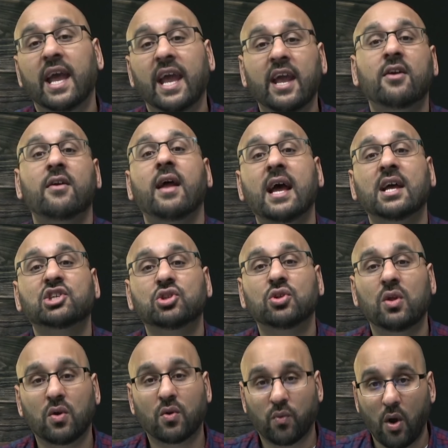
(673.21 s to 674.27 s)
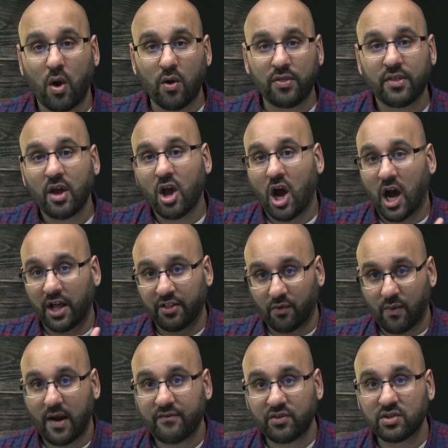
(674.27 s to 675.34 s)
international growth on the
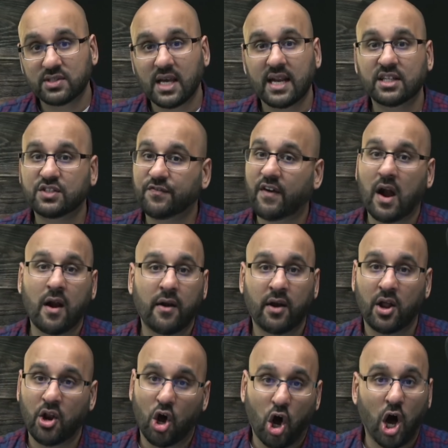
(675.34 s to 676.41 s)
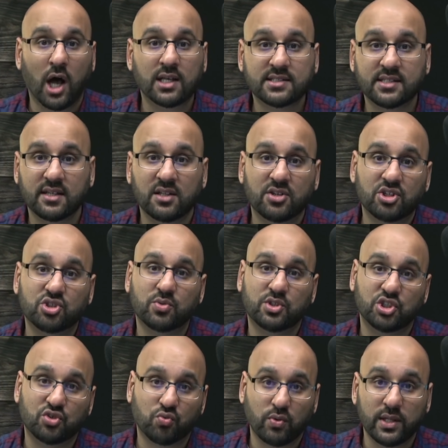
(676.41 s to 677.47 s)
revenue side is firing on all cylinders, which
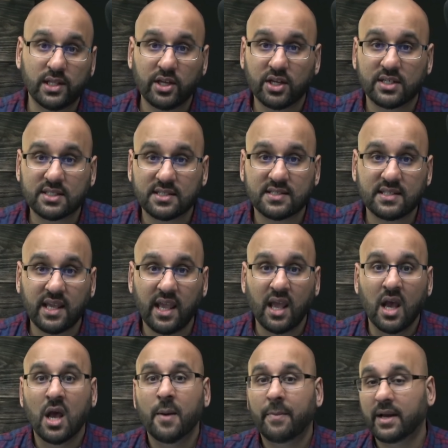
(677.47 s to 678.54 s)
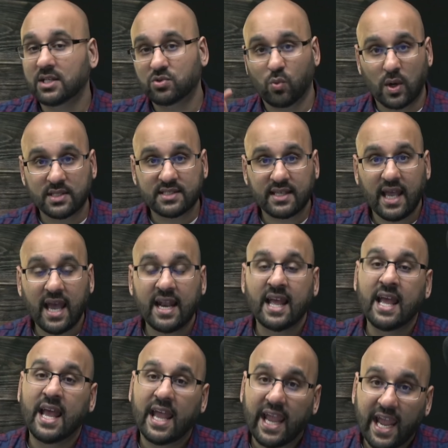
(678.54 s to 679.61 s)
is really good to see because once again,
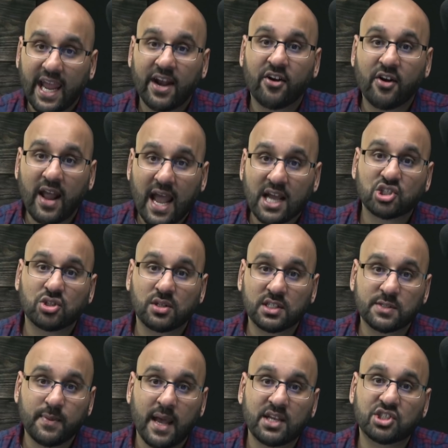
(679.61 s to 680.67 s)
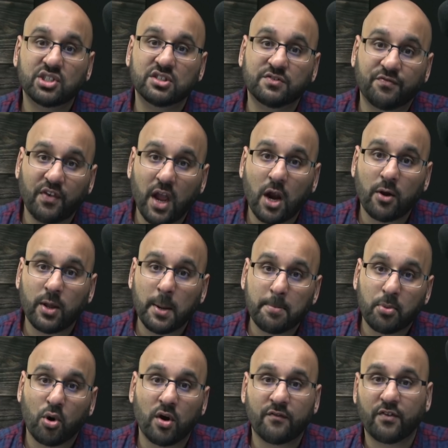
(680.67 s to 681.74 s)
international expansion is very
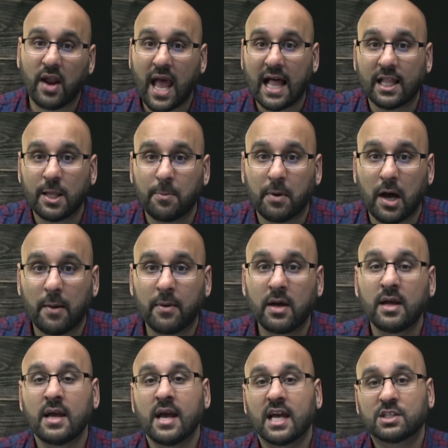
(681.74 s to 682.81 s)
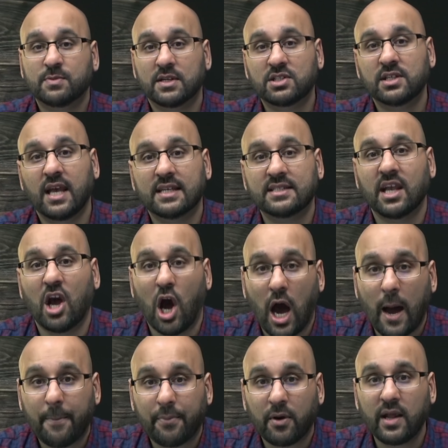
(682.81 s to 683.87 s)
important for Alibaba, especially as they
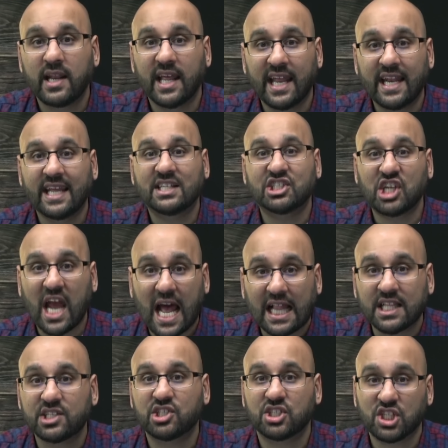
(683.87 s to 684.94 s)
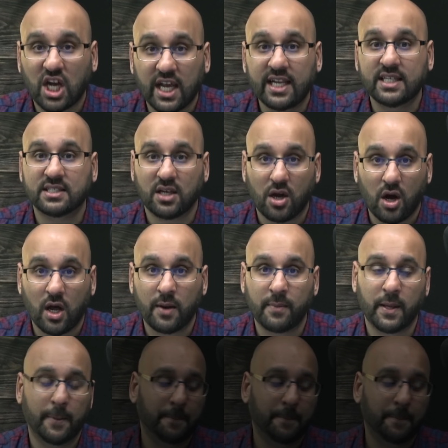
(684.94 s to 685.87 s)
operate in a challenged Chinese economy.